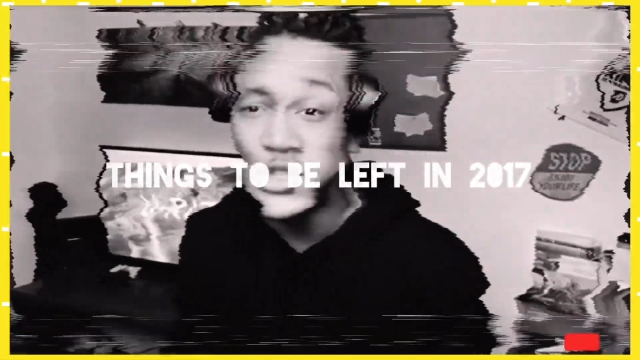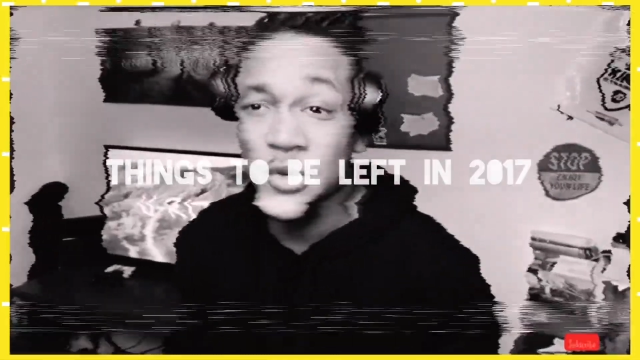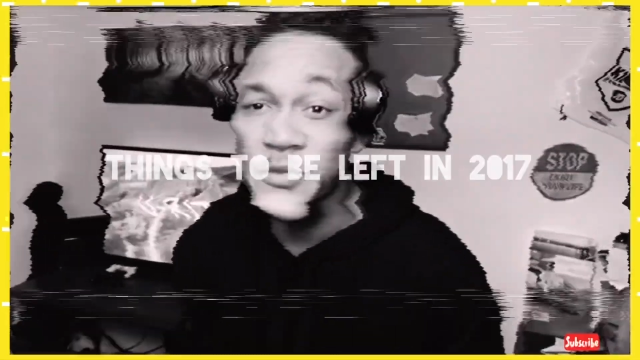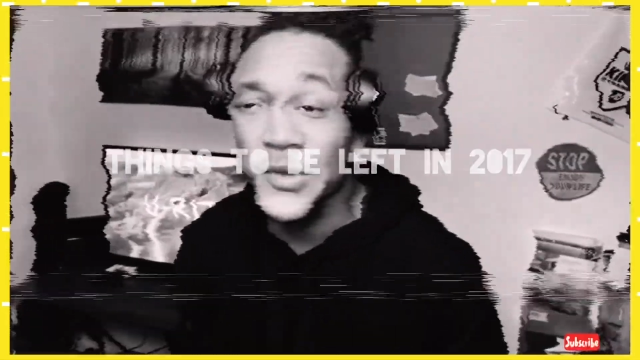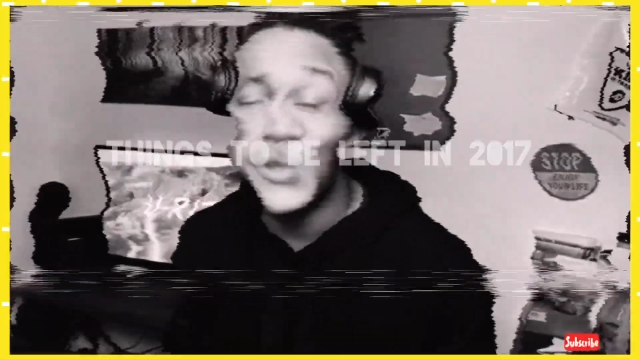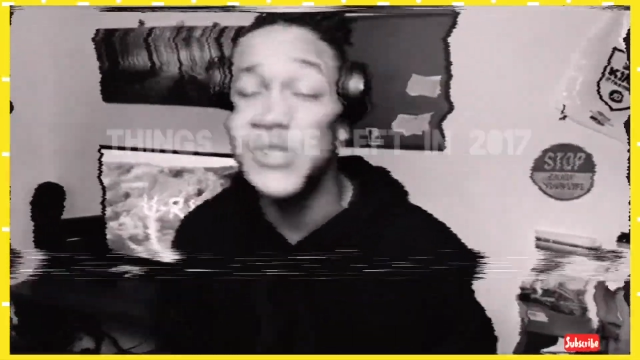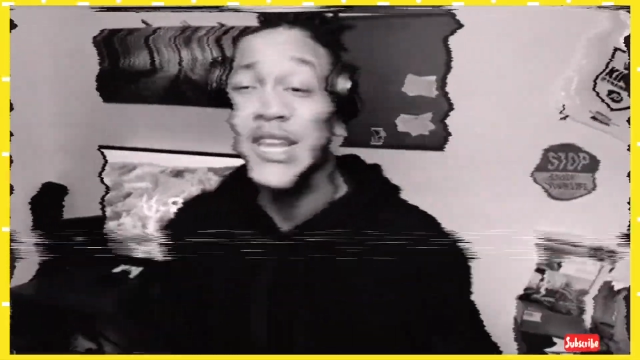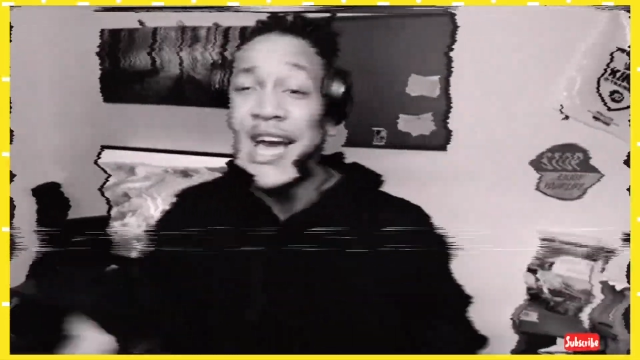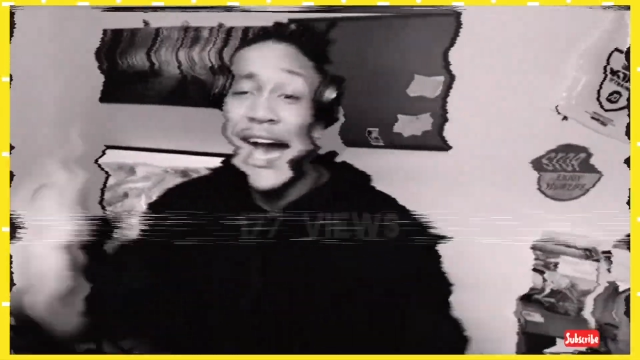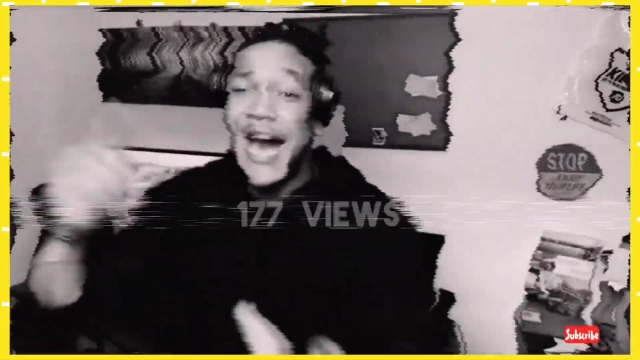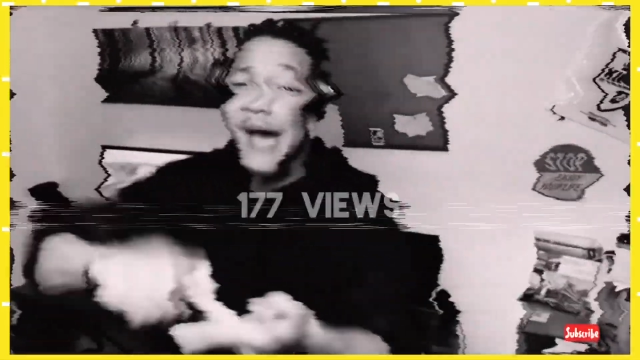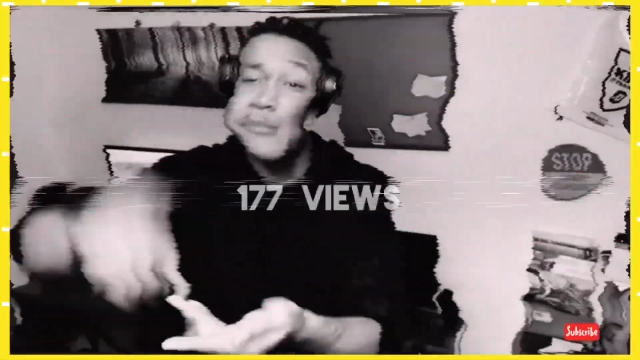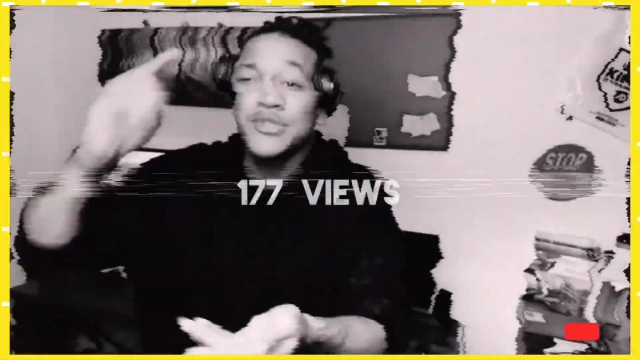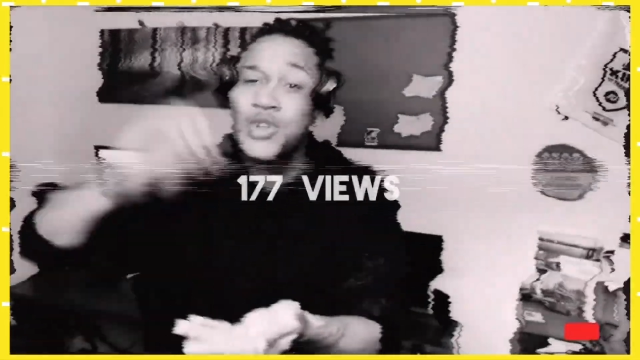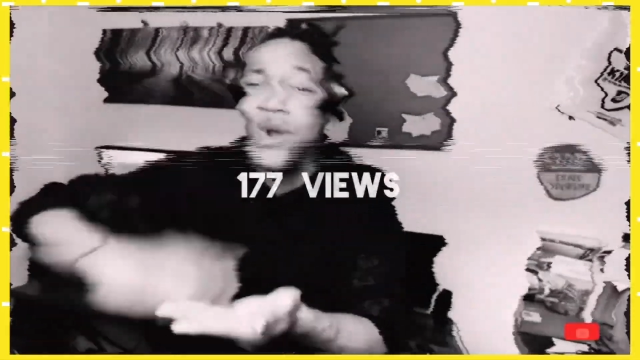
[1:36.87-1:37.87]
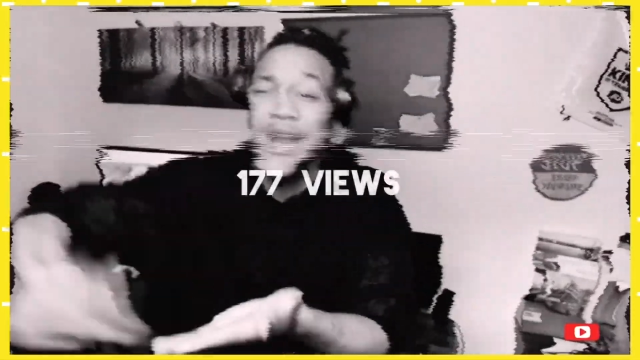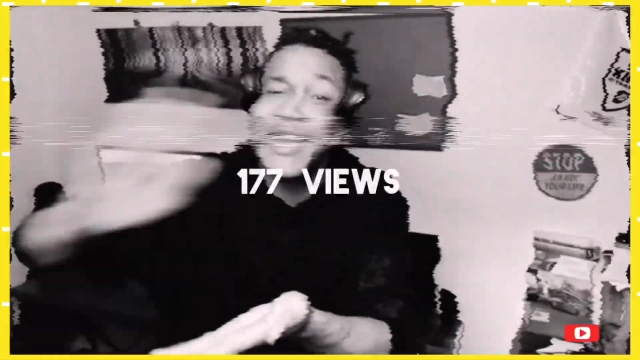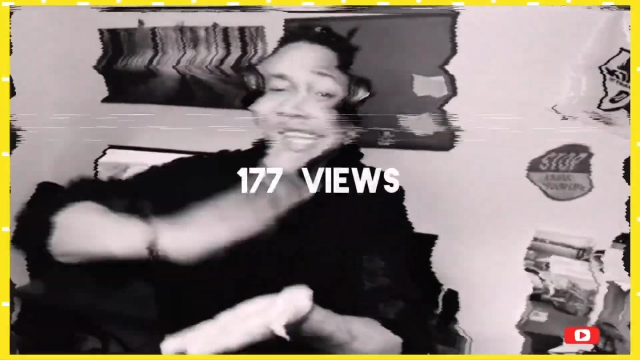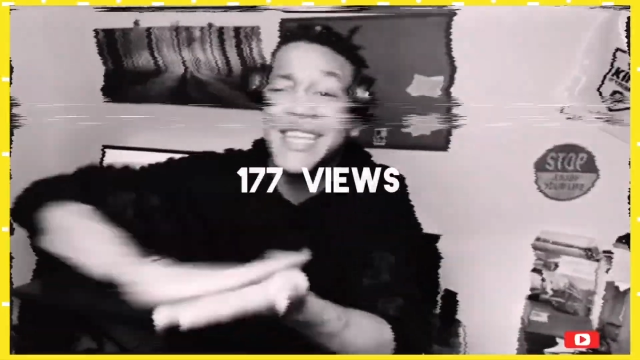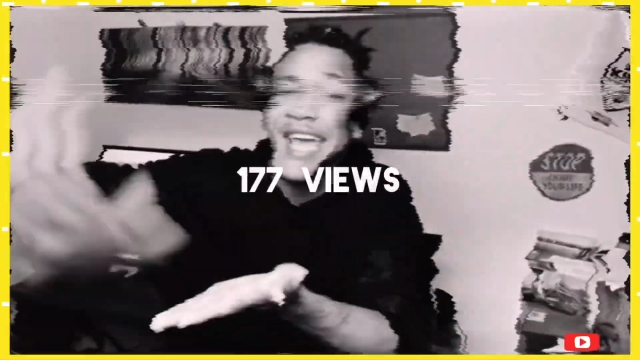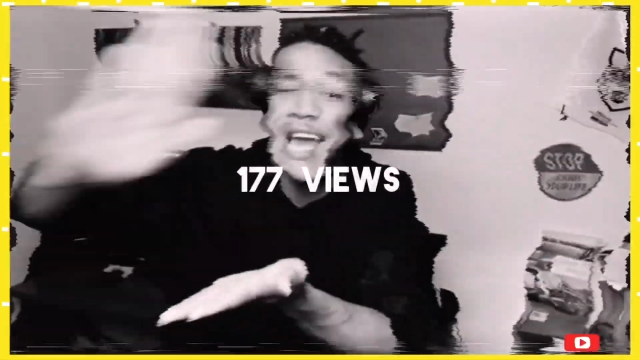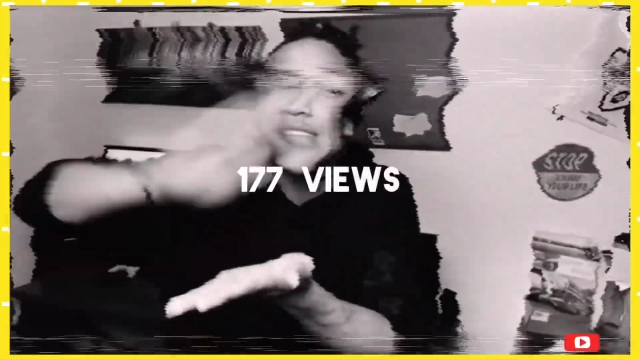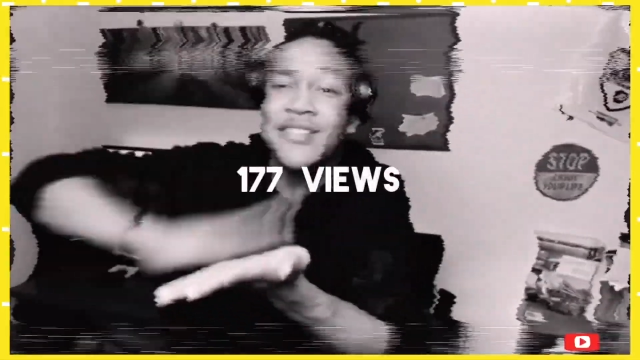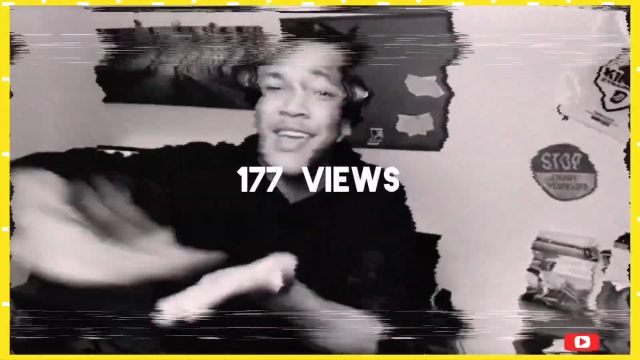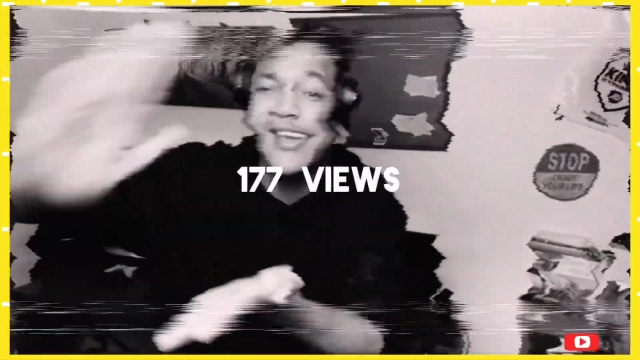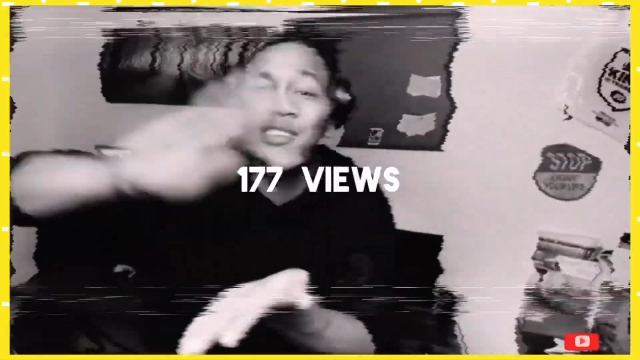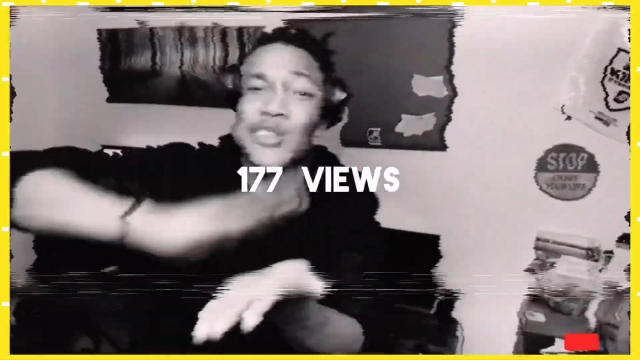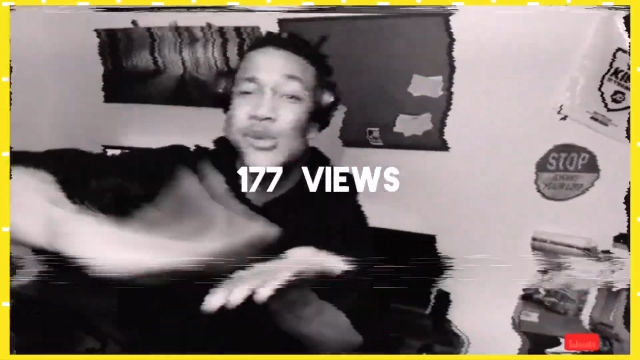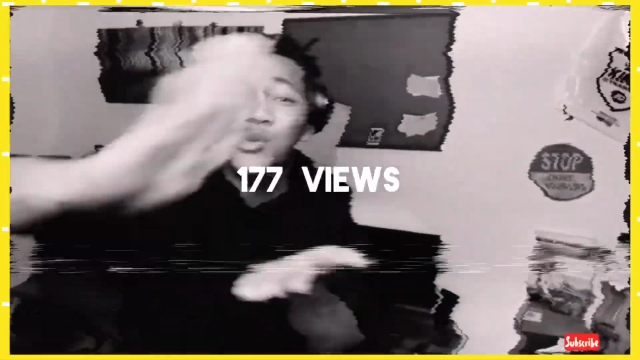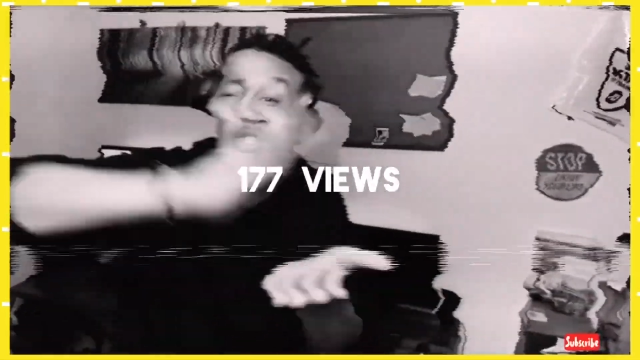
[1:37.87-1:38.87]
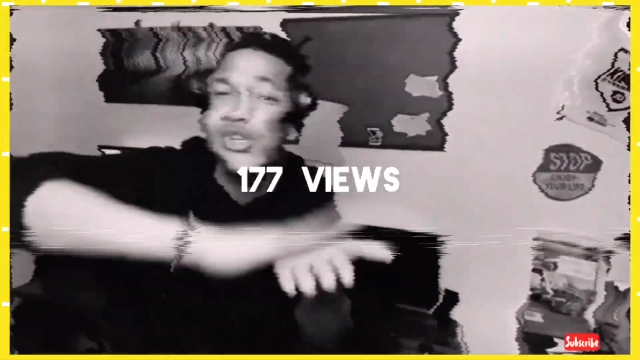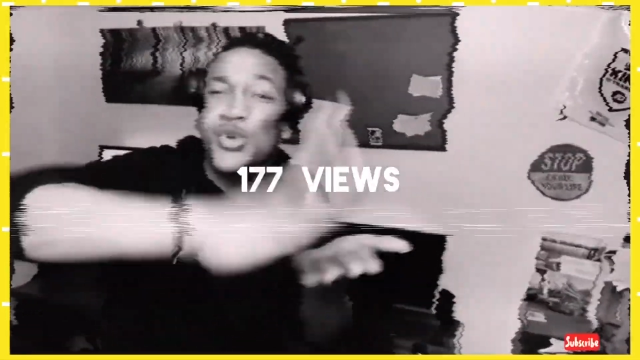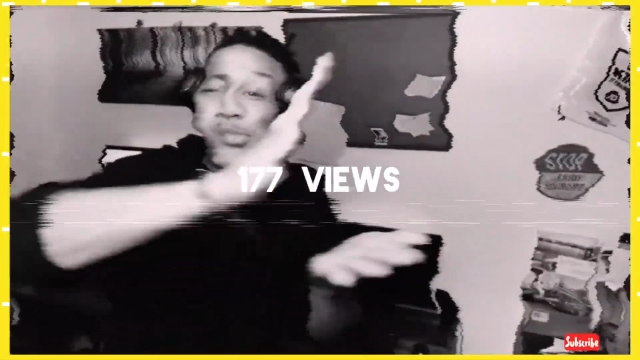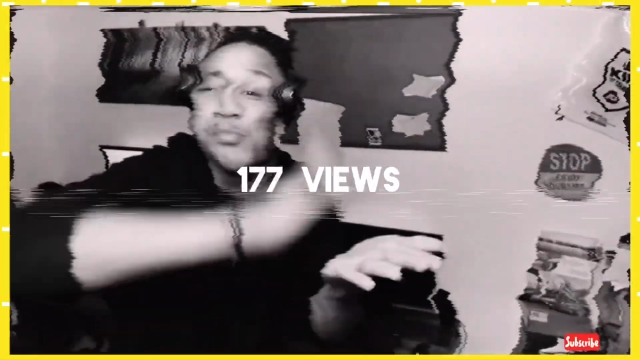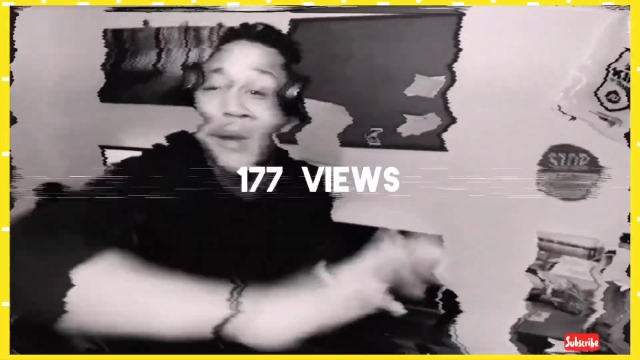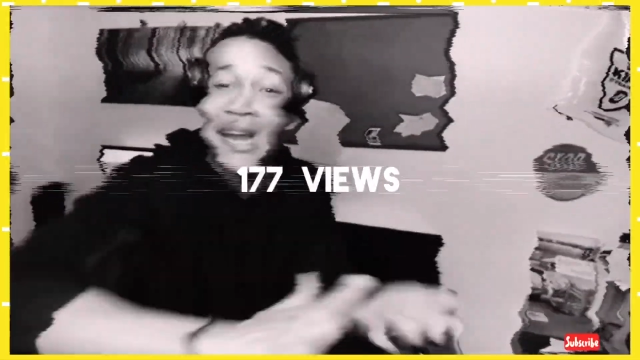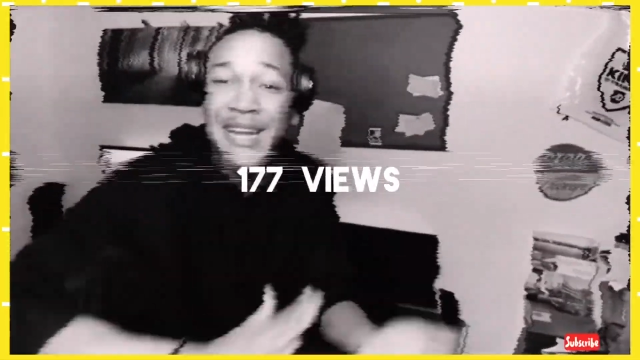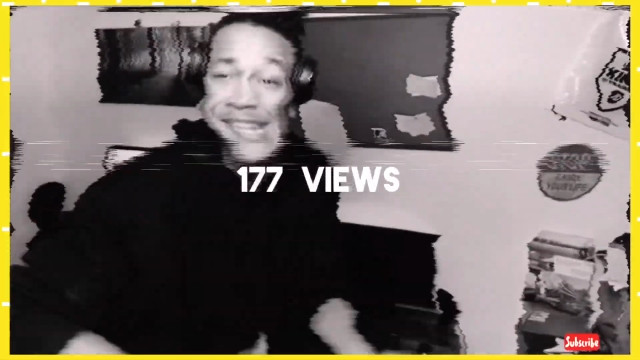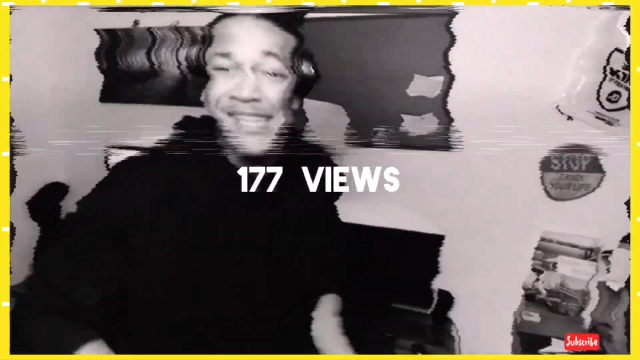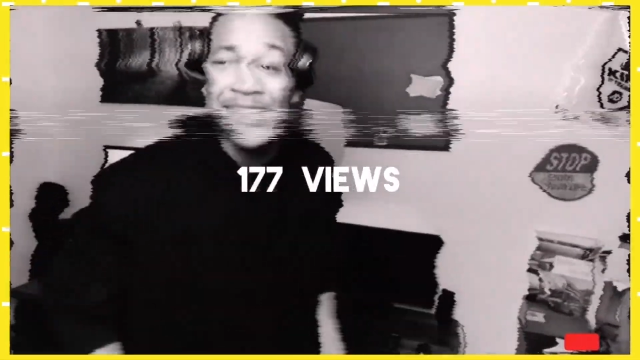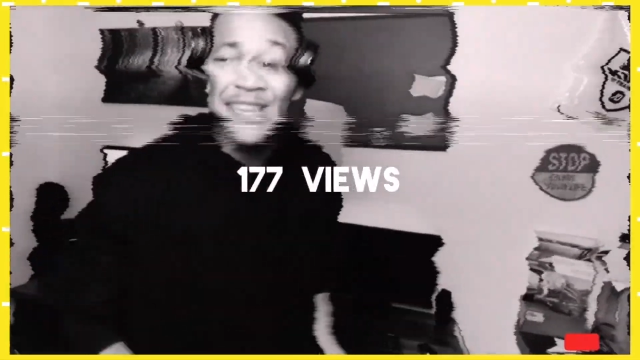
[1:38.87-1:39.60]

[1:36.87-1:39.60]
all the challenges I'd overcome, everything